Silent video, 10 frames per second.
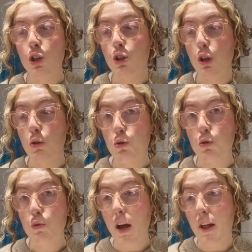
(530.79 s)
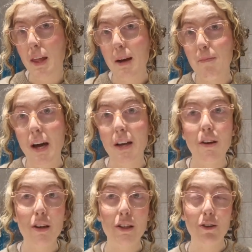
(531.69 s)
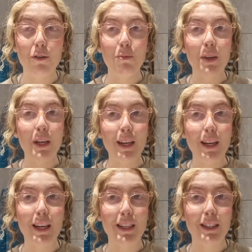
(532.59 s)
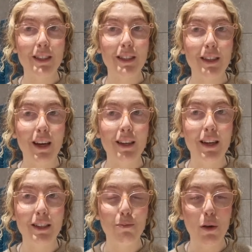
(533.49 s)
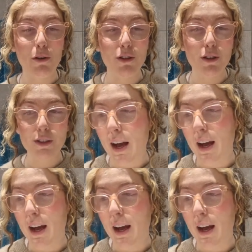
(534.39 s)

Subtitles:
So to get them and like them is an added bonus,